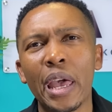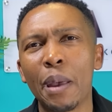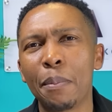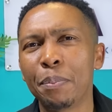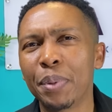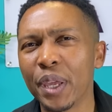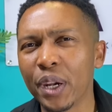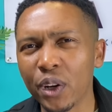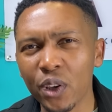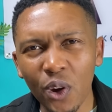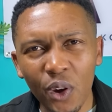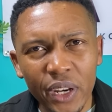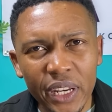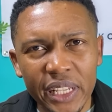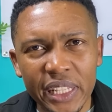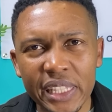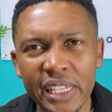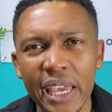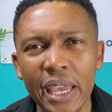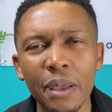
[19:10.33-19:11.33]

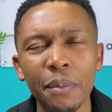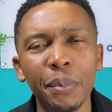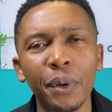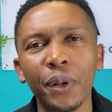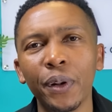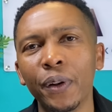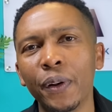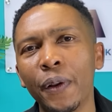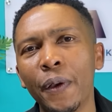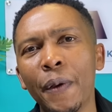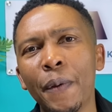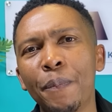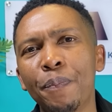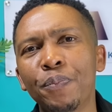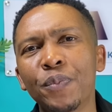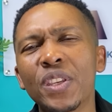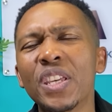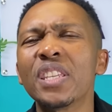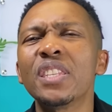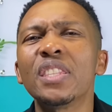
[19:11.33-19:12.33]
periodic table,
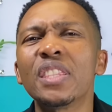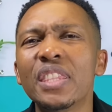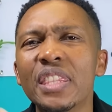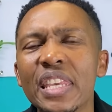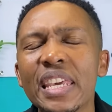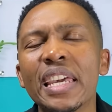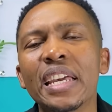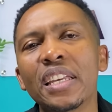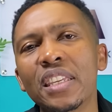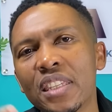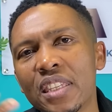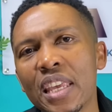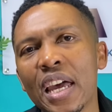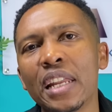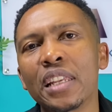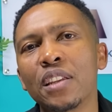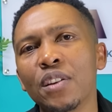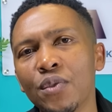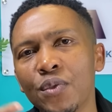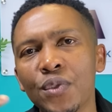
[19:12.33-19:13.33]
just things
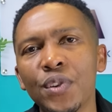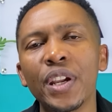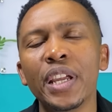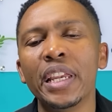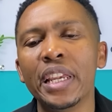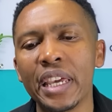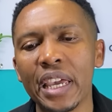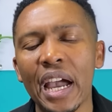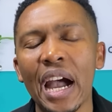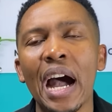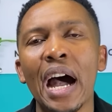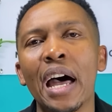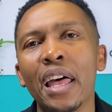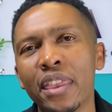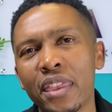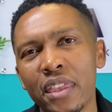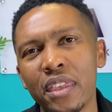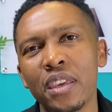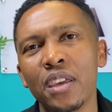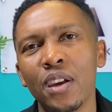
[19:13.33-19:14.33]
that really
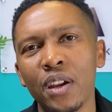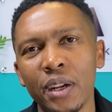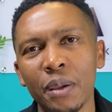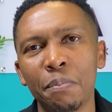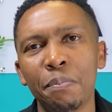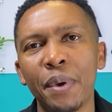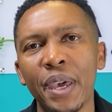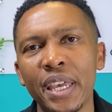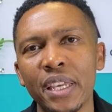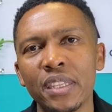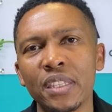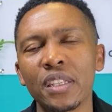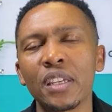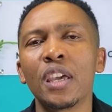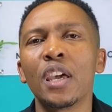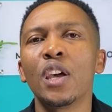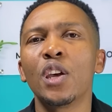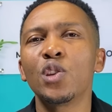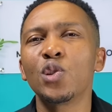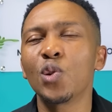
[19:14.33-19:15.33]
are theory based.
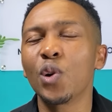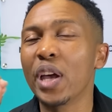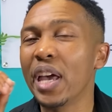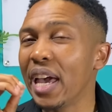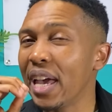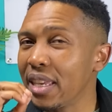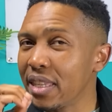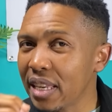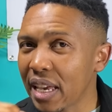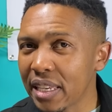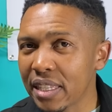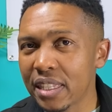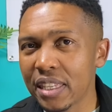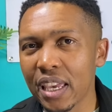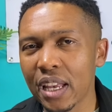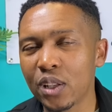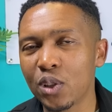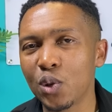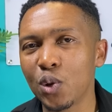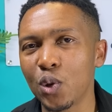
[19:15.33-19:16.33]
So as I
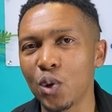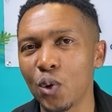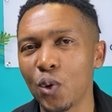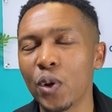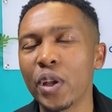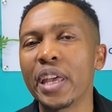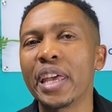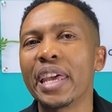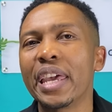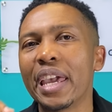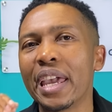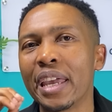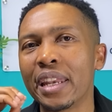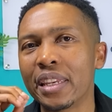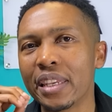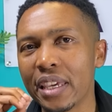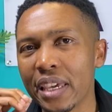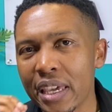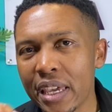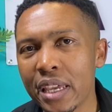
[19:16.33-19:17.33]
said to you, it
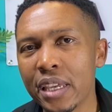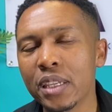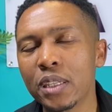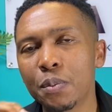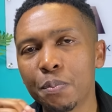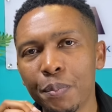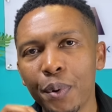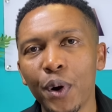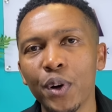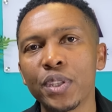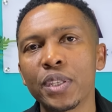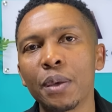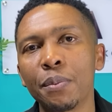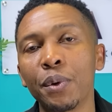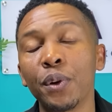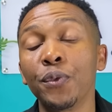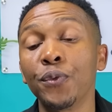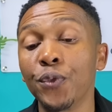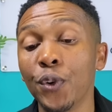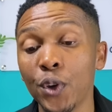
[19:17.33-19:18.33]
is
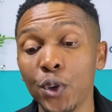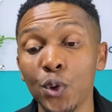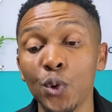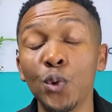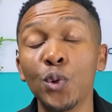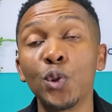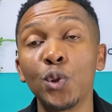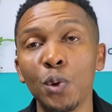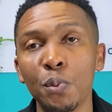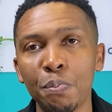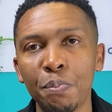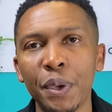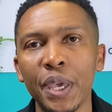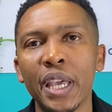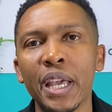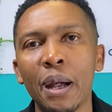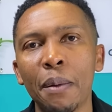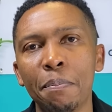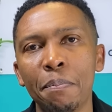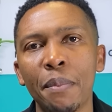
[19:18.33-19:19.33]
possible for you to
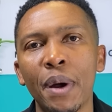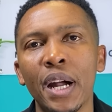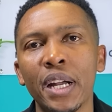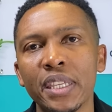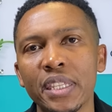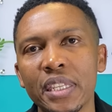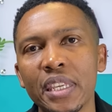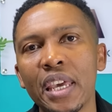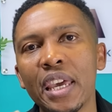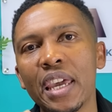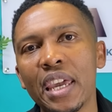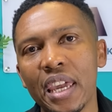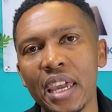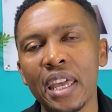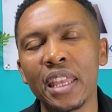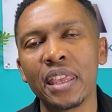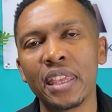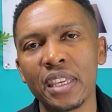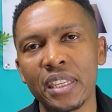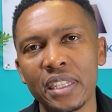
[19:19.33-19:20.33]
pick up marks
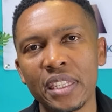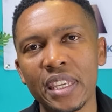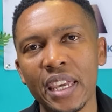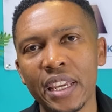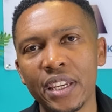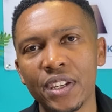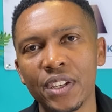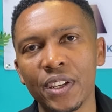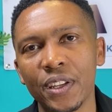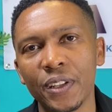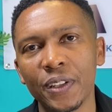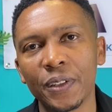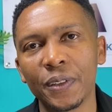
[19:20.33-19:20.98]
in this section.